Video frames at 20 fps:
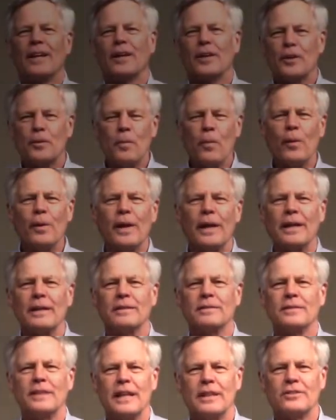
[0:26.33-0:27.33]
Good morning.
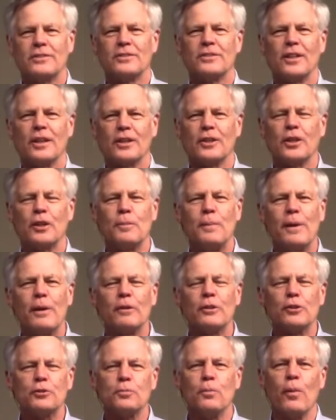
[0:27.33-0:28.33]
It's uh, good to be
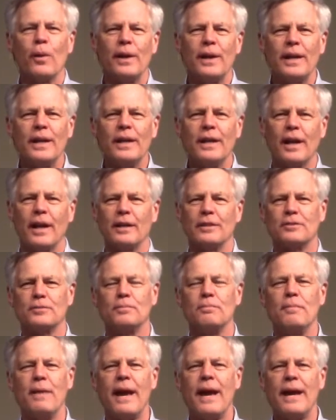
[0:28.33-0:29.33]
here this morning. Uh,
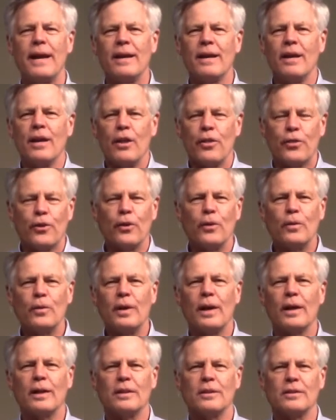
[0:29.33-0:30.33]
May
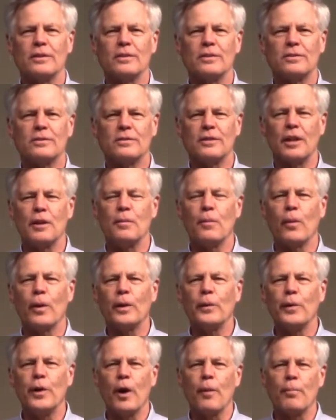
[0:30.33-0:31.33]
3rd on a Sunday
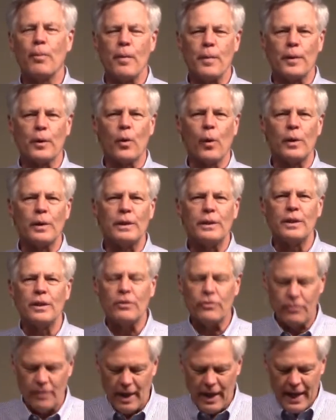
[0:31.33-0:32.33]
morning. We are pre recording
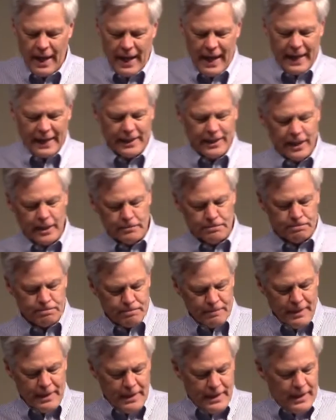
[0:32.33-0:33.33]
this, and um,
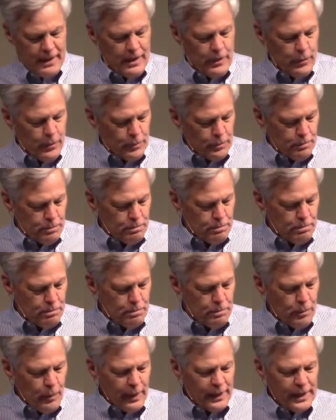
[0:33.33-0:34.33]

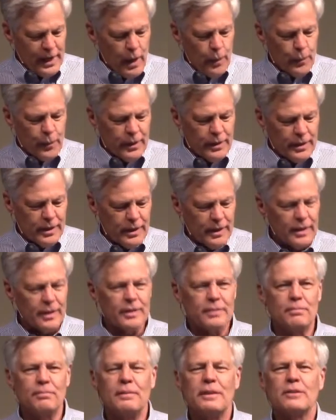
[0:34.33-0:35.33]
right now we're in
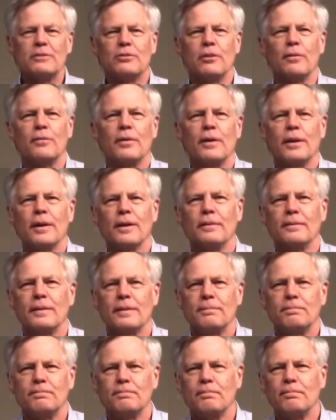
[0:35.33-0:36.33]
the midst of uh,
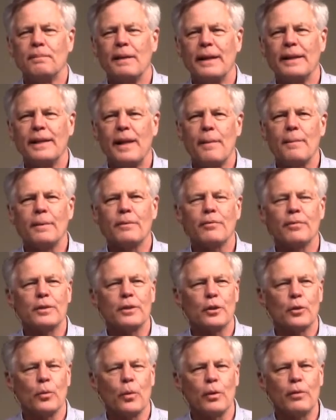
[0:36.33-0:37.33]
the pandemic from
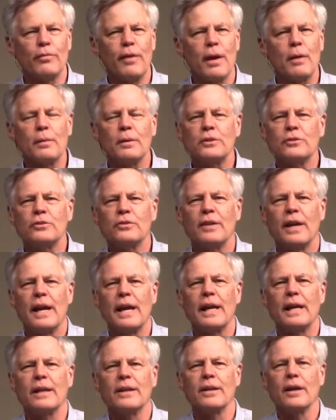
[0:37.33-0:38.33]
the coronavirus,
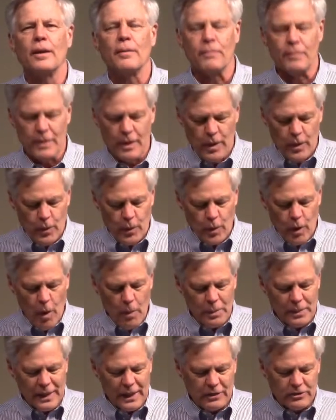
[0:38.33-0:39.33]
and um, we're
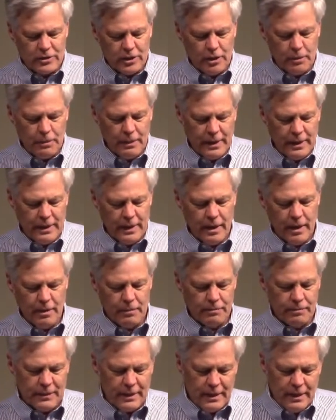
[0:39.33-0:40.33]
hoping that's going to be
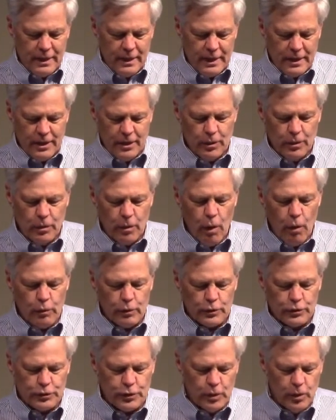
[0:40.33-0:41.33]
um, you know,
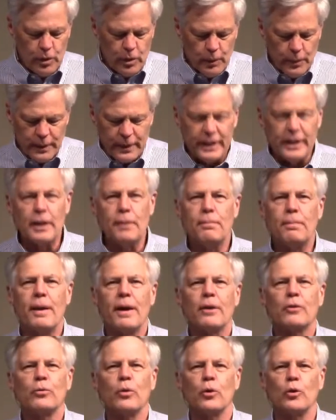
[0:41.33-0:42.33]
over soon and we can get
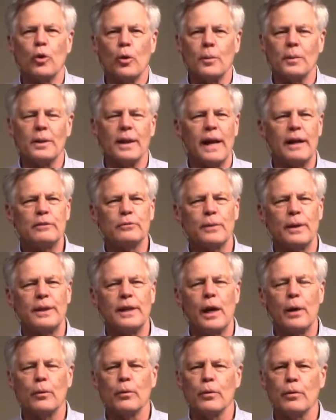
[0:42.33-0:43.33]
back to our normal lives. Right
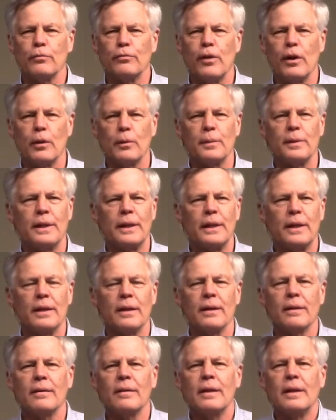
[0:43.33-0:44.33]
now we're following the,
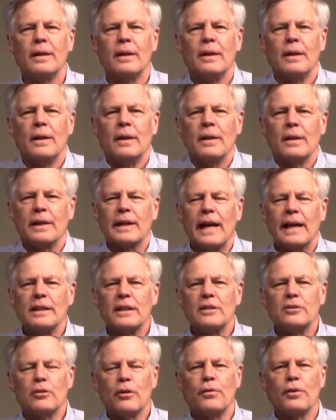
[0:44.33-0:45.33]
uh, the
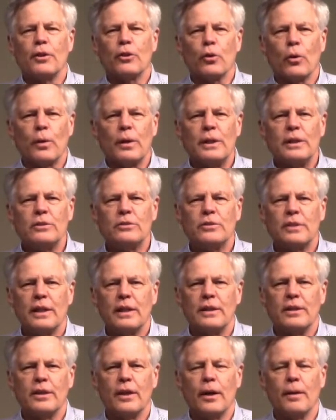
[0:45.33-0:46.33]
guidelines of the authorities
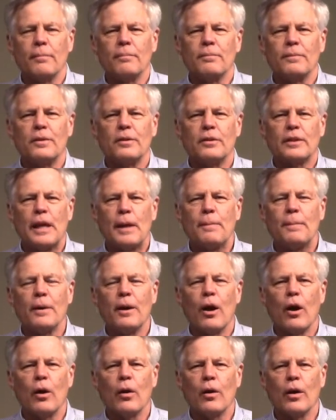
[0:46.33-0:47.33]
and um,
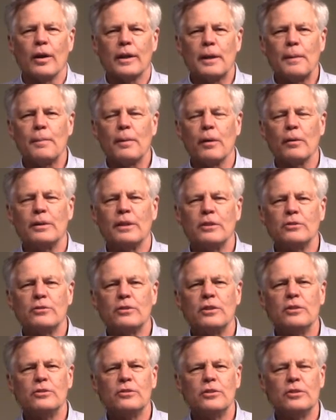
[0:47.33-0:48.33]
keeping, our, uh, keeping our
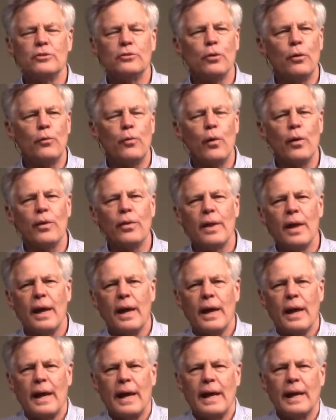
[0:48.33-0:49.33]
distance and so forth,
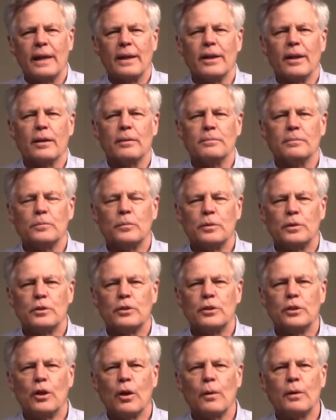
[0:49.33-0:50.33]
and um, we
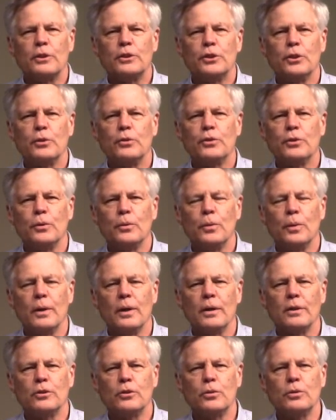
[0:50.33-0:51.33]
encourage you to
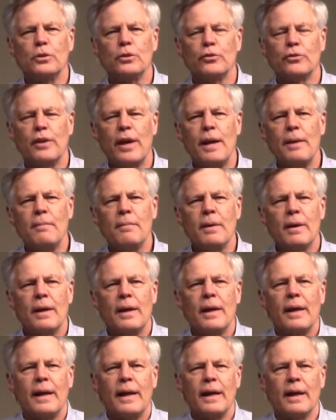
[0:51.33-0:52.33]
uh, do the same.
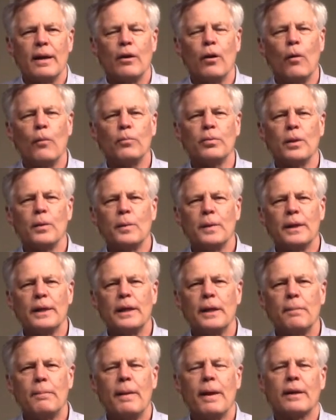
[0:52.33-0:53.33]
hopefully, we can
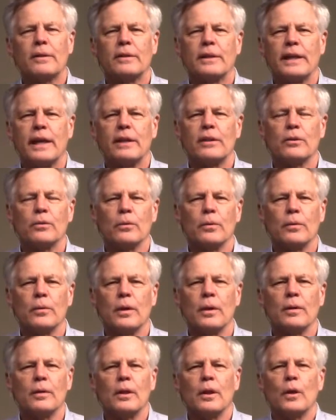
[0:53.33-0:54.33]
get back
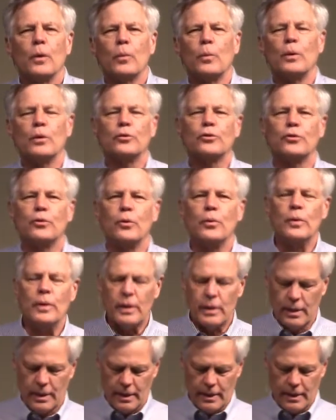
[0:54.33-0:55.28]
together real soon